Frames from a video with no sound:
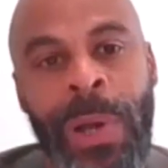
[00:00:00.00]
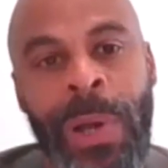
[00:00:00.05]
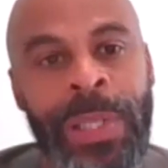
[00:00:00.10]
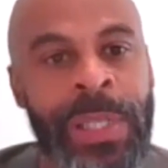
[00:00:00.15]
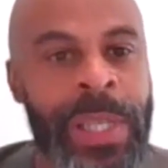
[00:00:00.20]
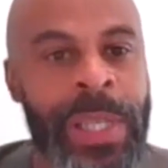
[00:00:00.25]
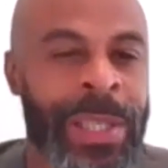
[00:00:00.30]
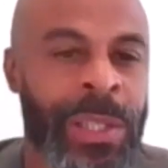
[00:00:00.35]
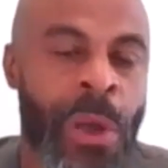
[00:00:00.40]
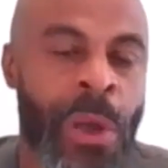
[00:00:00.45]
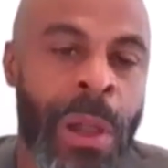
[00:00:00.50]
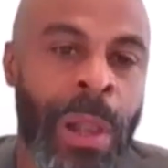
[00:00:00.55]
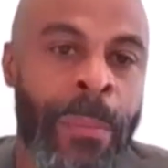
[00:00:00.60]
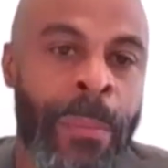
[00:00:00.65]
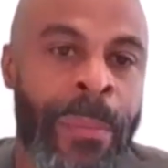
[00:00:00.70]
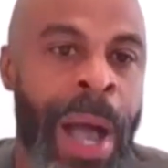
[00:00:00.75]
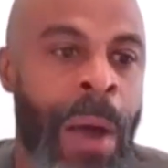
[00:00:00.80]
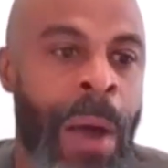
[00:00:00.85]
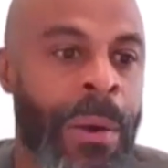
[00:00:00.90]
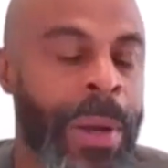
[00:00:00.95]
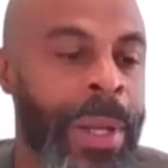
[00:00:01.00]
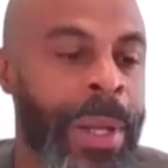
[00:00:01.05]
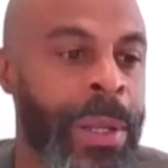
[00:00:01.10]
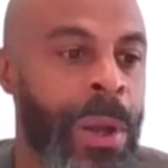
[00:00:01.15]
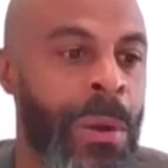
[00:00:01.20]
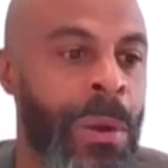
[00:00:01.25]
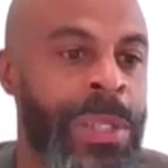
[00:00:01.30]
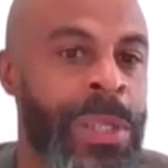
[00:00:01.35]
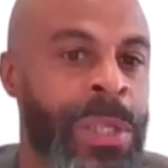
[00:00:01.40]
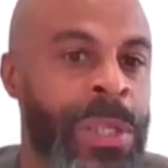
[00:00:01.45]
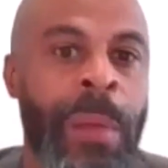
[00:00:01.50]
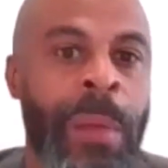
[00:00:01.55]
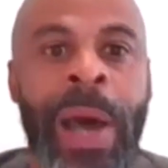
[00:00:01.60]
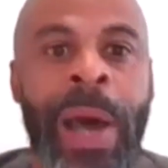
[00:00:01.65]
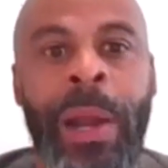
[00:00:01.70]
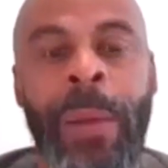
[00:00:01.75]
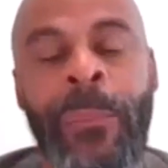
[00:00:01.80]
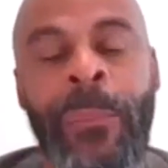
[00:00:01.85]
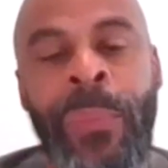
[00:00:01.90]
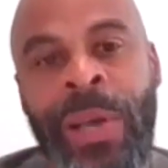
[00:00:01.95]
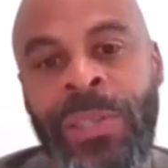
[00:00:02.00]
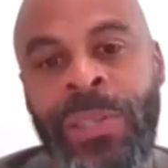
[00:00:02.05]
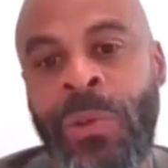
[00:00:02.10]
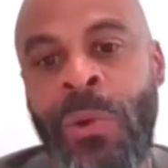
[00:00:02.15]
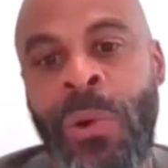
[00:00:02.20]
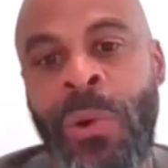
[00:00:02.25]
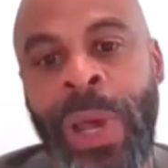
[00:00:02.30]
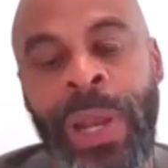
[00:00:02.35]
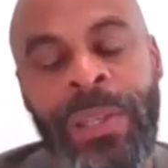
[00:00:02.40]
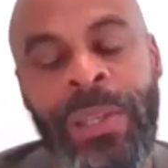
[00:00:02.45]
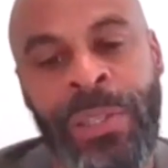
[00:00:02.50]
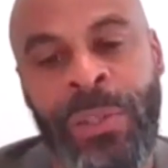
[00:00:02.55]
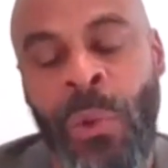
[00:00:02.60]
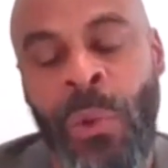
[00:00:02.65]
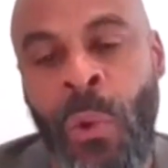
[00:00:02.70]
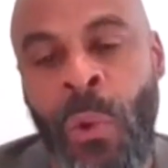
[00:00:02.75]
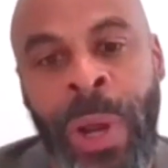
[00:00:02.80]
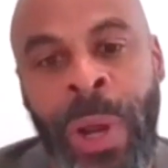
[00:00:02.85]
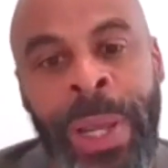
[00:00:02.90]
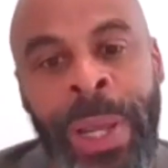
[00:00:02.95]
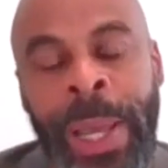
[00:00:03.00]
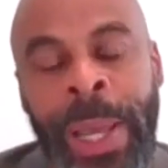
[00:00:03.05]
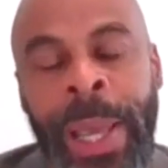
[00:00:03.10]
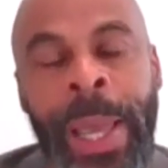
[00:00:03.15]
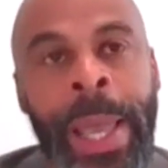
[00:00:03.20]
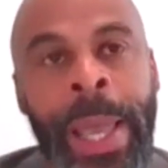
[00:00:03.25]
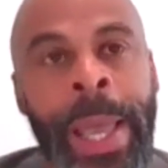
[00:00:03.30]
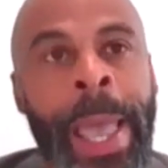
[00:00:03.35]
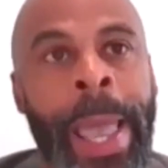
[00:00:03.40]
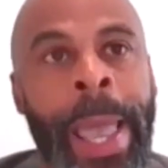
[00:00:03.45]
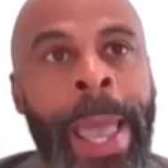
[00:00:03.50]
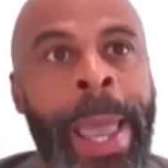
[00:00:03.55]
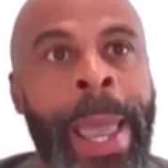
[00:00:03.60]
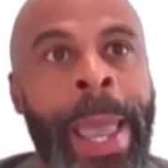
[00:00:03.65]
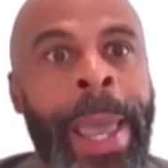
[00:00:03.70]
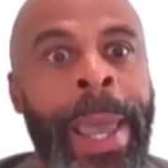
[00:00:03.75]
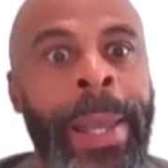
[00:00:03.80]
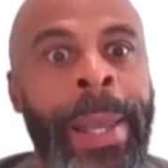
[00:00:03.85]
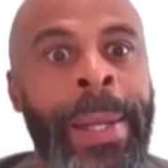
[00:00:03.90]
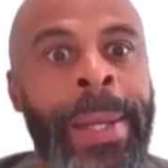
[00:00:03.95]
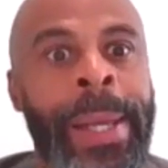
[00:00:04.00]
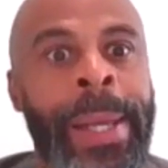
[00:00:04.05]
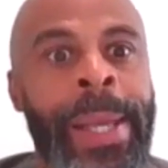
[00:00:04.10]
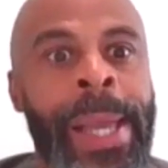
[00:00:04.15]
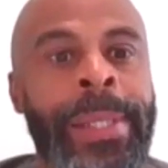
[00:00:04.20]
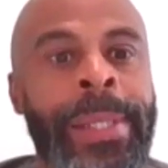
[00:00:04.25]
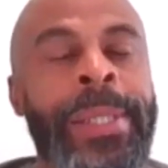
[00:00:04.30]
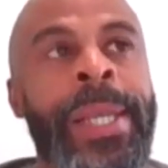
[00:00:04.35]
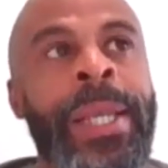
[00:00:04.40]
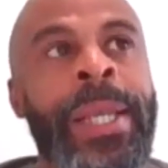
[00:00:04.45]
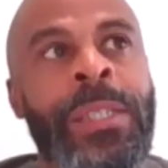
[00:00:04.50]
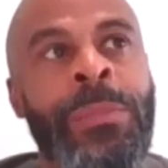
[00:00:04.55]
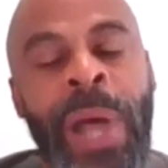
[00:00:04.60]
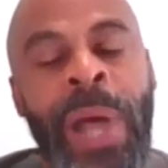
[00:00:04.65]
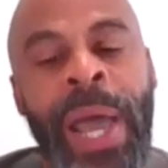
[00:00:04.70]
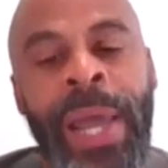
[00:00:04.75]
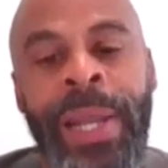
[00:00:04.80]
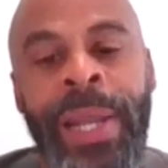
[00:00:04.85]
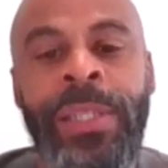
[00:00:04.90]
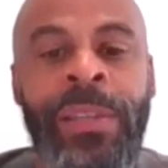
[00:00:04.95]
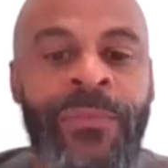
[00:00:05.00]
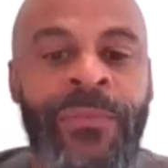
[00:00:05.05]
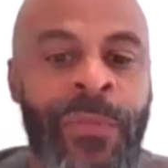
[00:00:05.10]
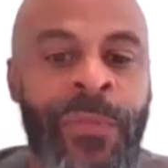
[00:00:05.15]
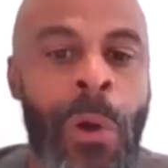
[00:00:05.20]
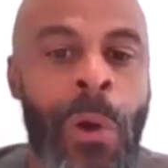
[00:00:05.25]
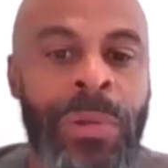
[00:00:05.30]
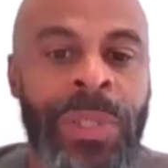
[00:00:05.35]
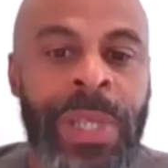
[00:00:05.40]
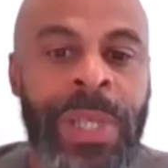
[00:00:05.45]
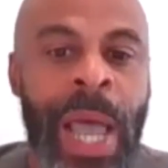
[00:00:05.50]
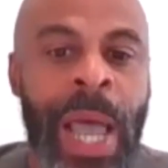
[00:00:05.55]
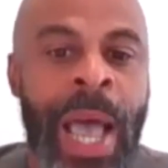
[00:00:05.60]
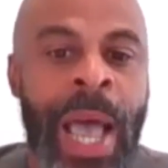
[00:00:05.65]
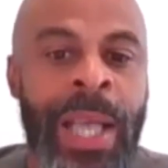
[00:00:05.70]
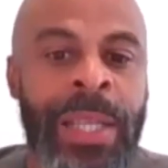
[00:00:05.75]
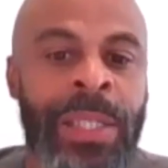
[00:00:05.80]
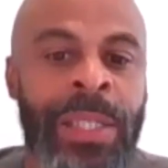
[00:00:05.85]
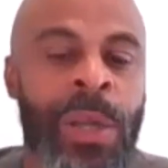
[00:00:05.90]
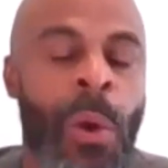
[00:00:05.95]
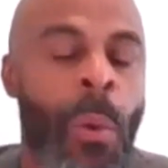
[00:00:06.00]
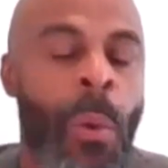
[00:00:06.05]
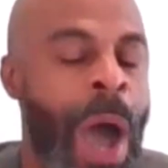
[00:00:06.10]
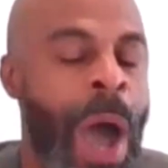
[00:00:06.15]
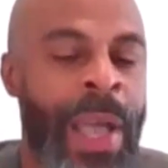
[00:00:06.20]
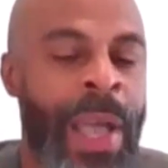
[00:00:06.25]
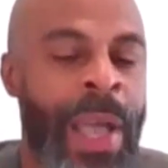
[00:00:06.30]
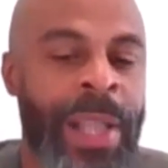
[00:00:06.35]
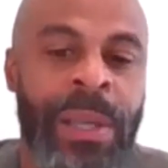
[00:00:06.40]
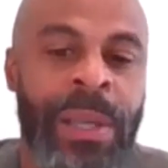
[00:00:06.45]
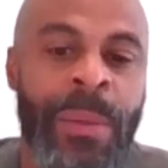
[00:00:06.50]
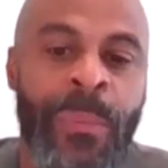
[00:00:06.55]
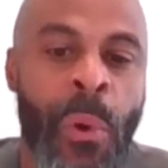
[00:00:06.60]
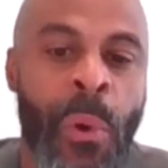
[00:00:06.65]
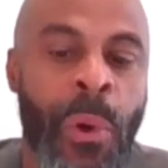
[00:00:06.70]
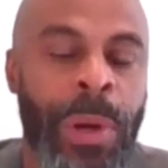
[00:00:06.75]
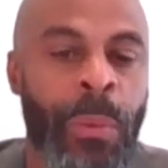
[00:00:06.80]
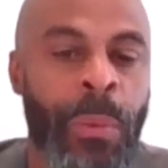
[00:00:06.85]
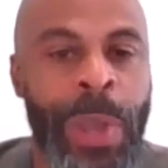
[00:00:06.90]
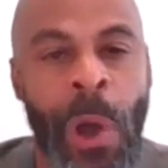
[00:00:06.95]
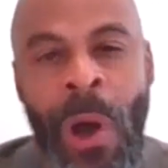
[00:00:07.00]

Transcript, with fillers: Because it's all about, you know, it's all about a puzzle and a story and explaining to folks as to why that's important.